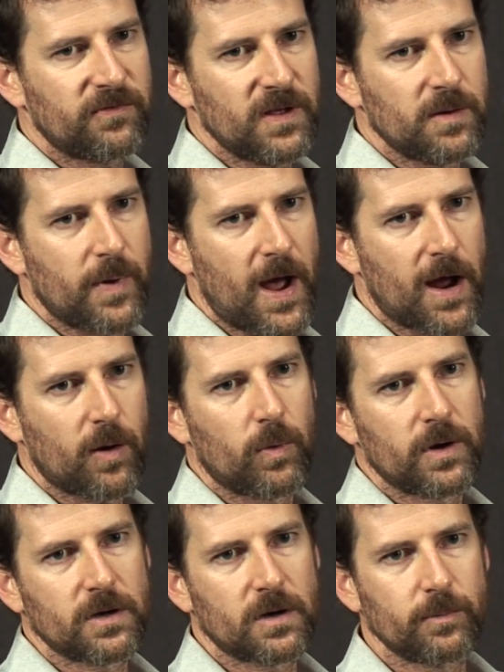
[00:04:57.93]
feedback,
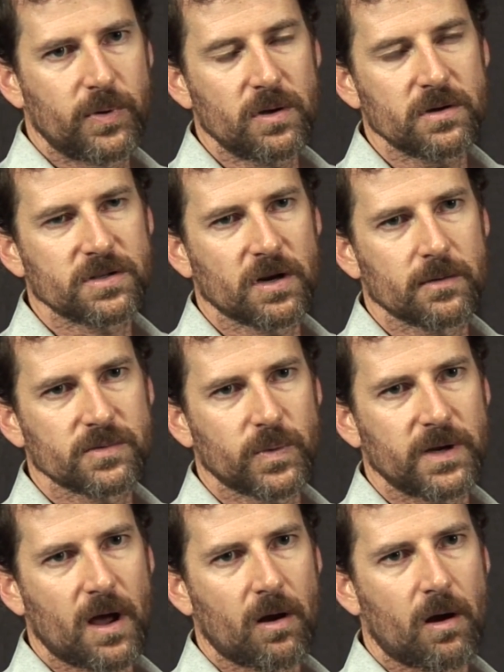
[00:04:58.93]
what in computer terms
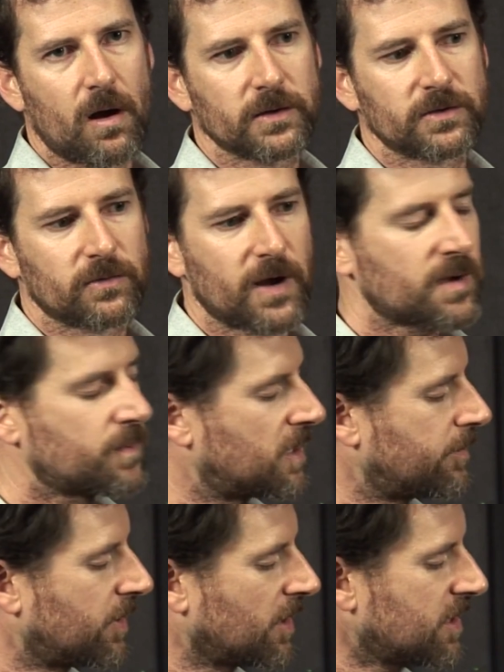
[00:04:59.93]
we now call direct
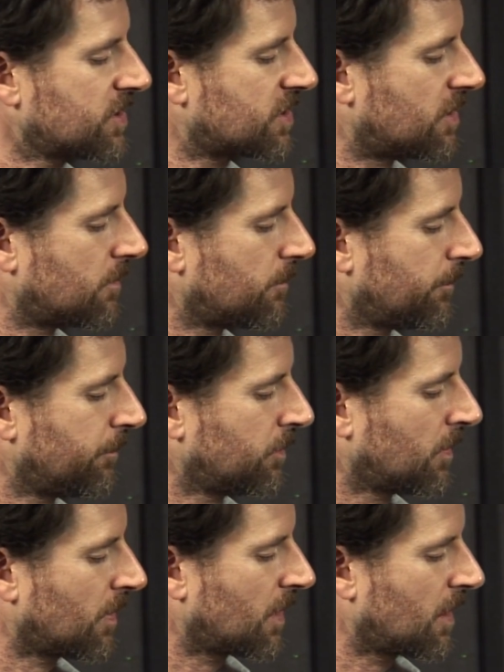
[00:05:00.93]
manipulation.
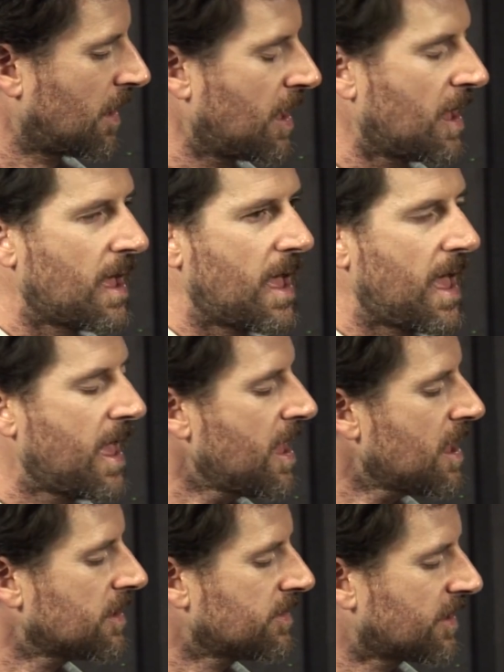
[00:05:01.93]

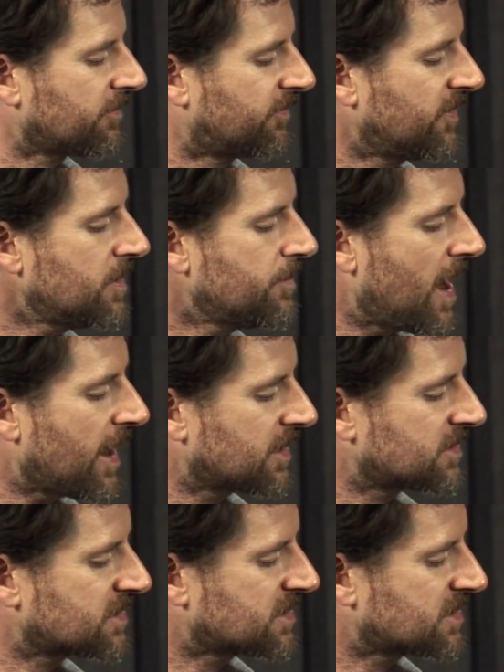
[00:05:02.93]
And that feedback is